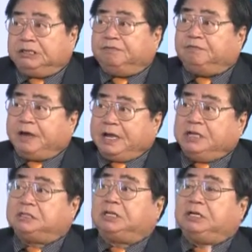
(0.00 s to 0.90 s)

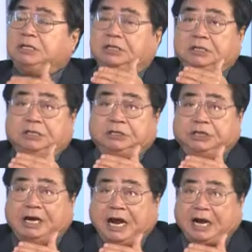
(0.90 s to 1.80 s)
invades the
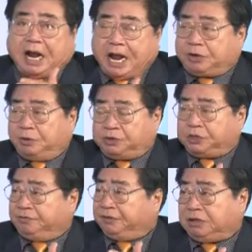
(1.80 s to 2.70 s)
the accuracy
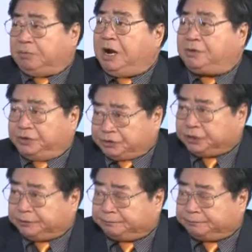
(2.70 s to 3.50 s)
of a democracy.